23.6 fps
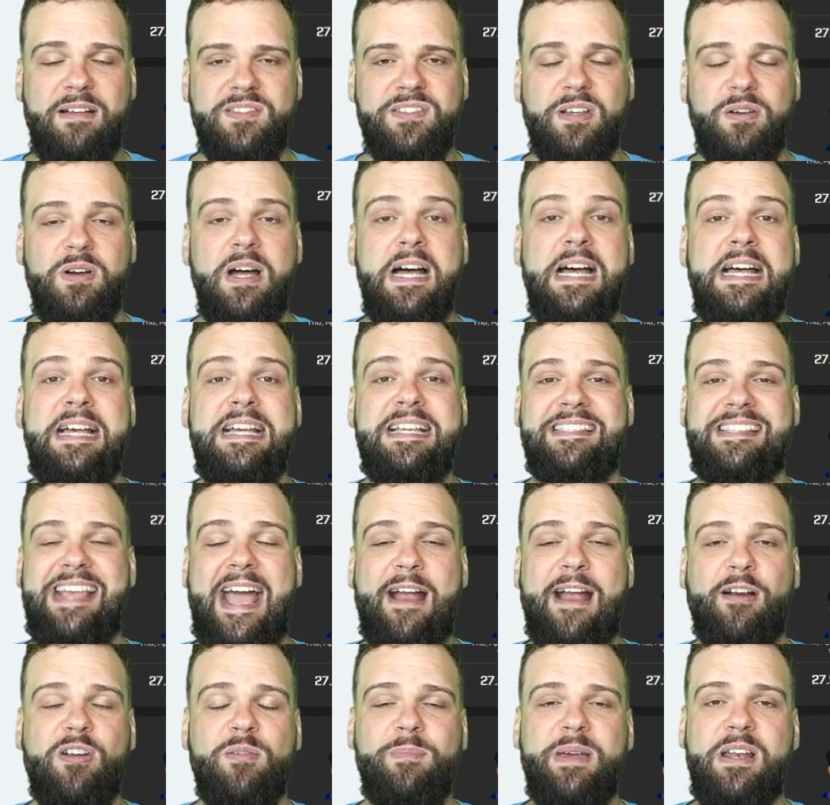So
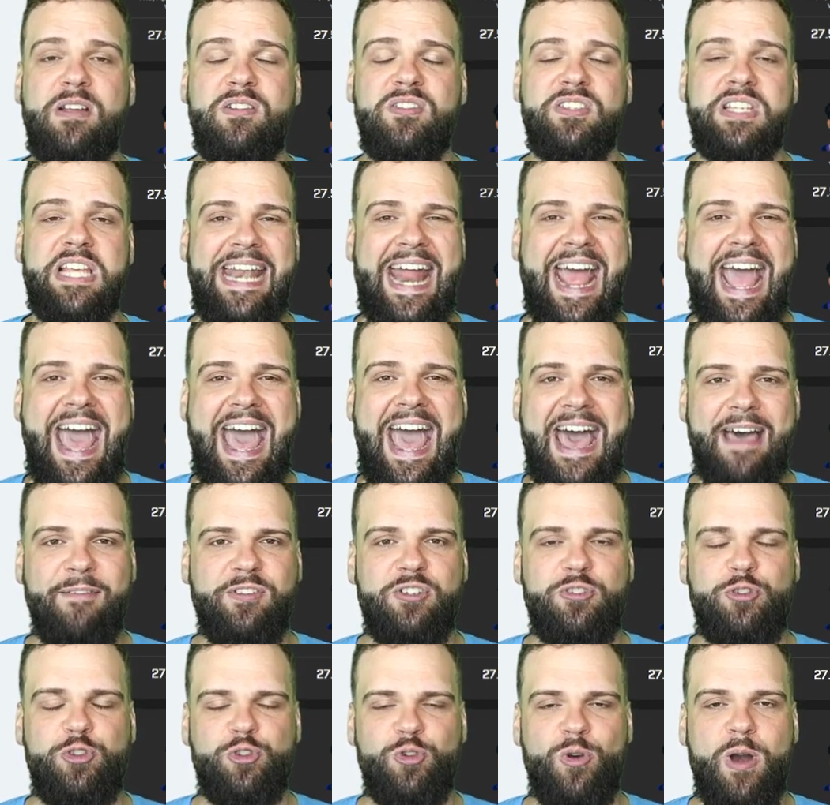Sacramento's going to have
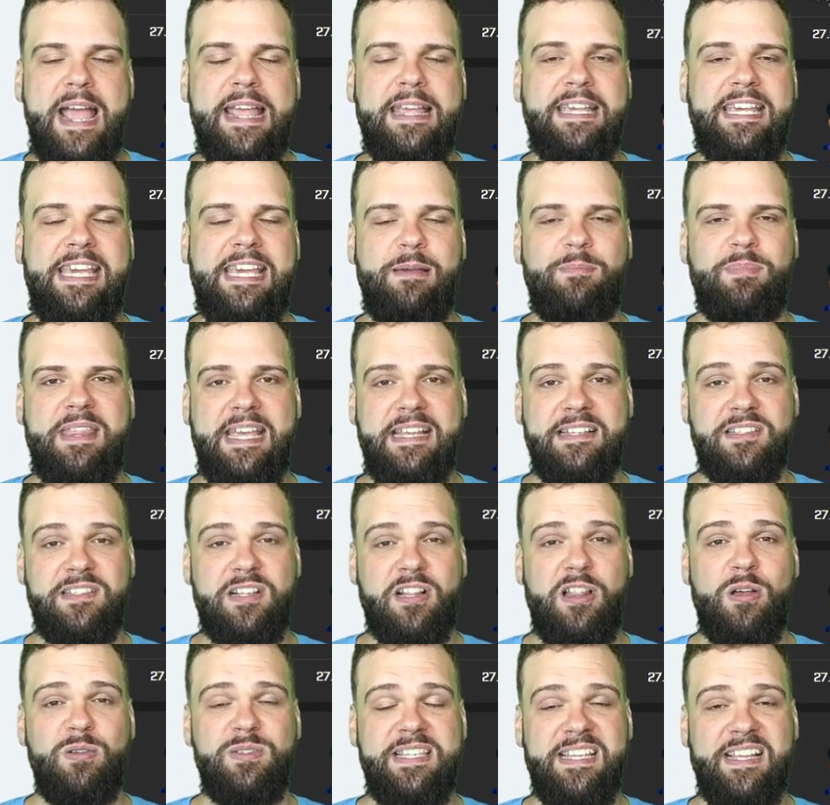to try and keep things
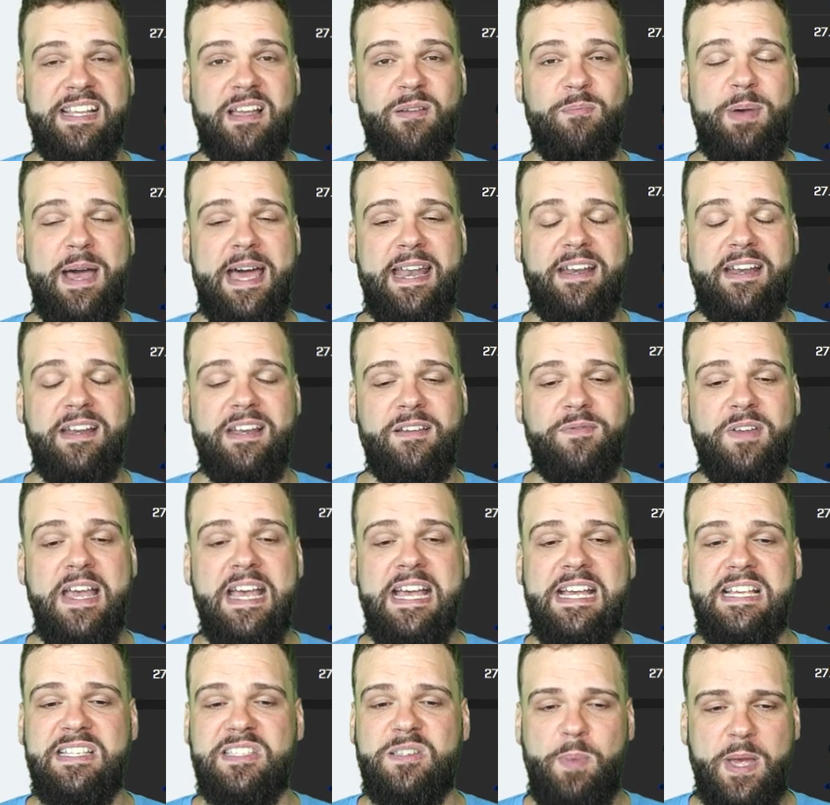close and competitive,
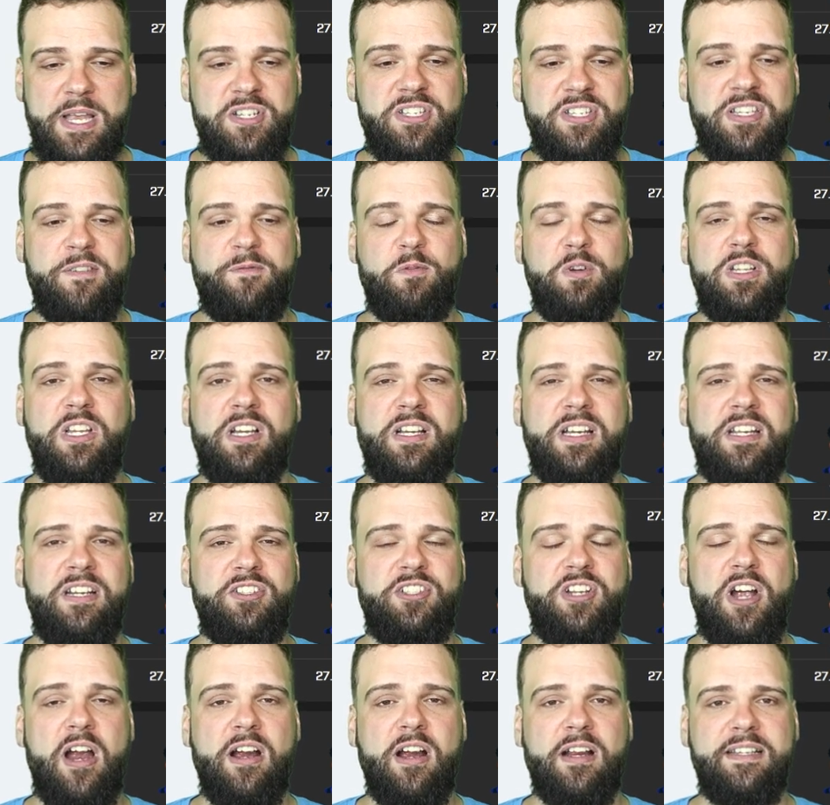especially if we're looking to
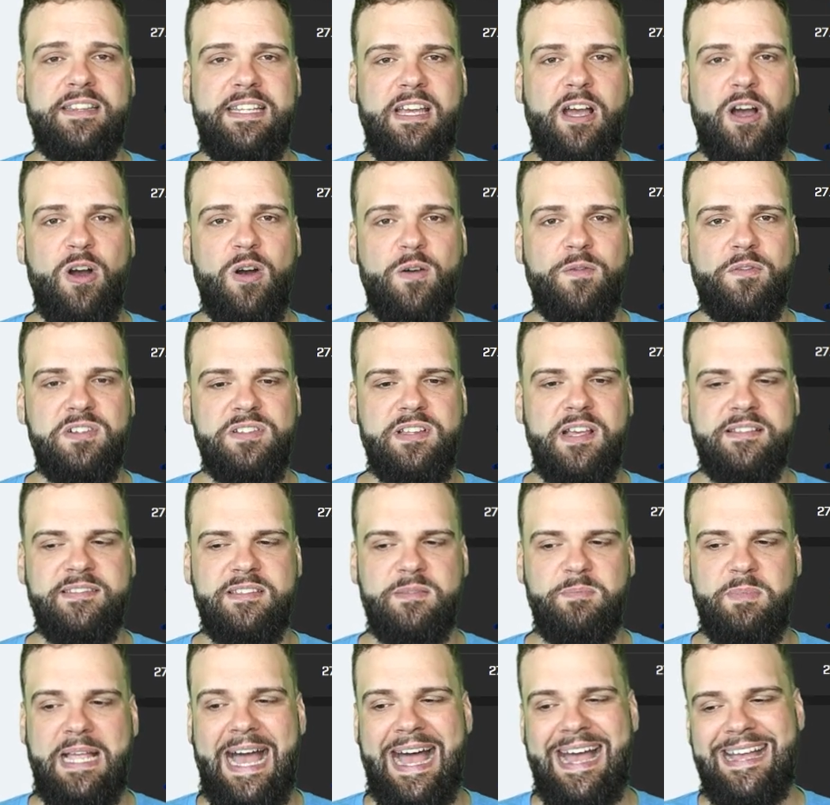target the overs on
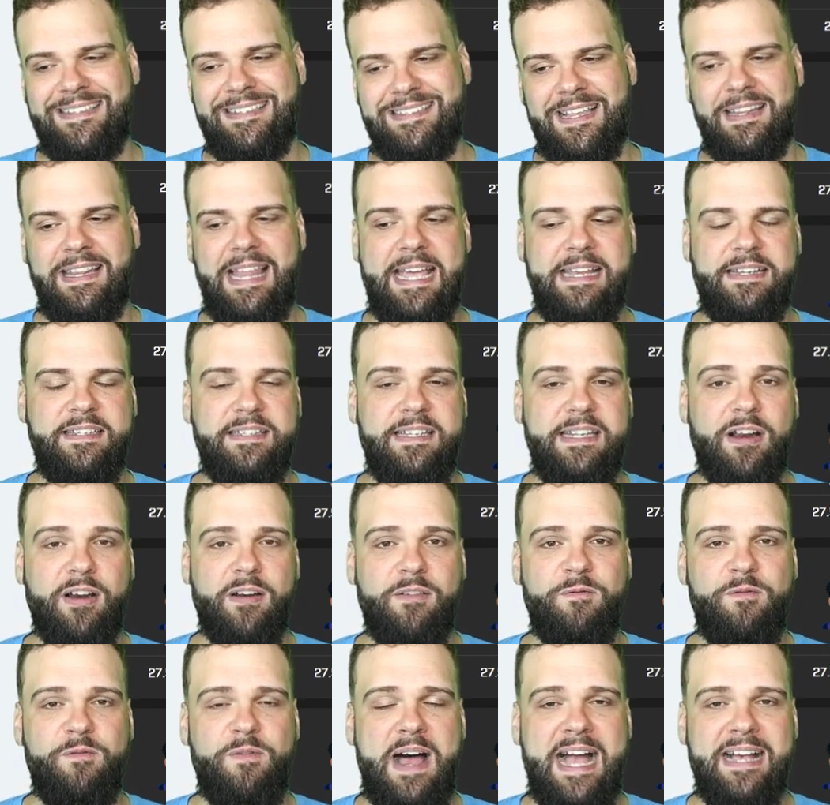some guys like
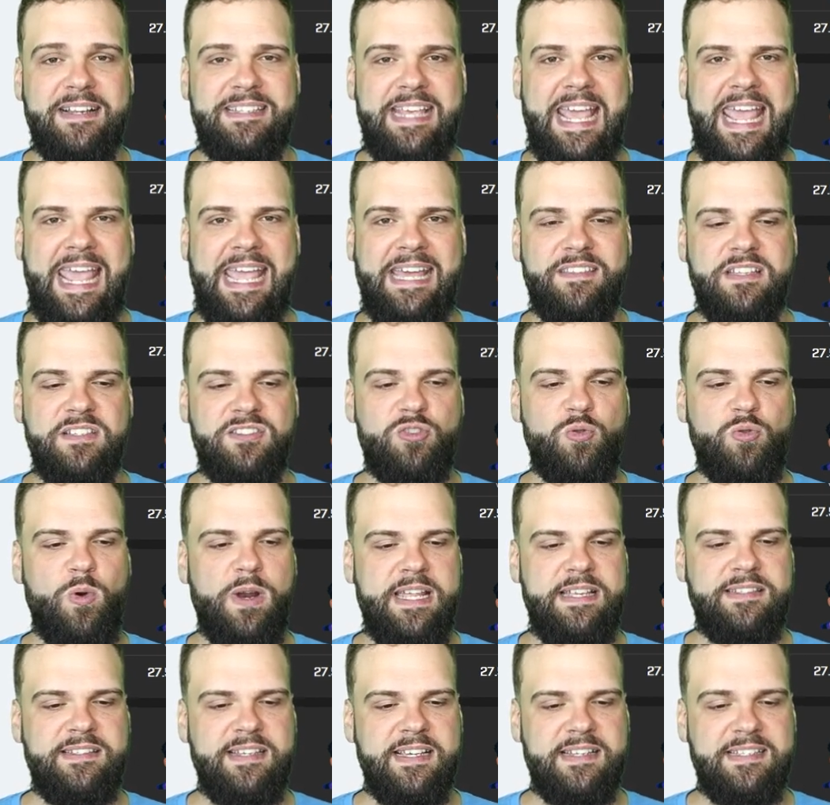De'Aaron Fox and this
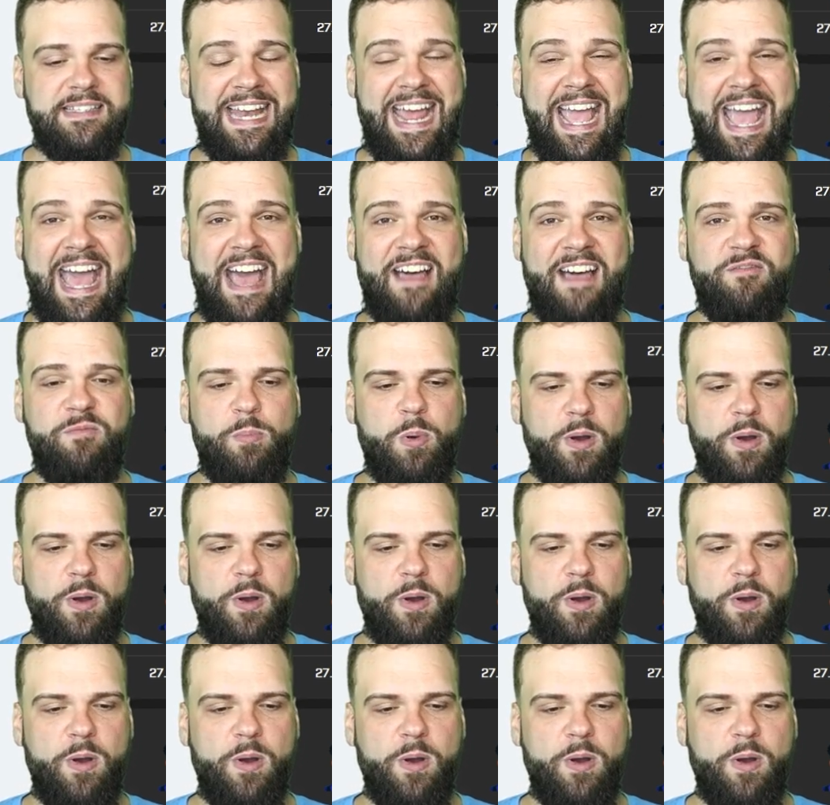26 and a half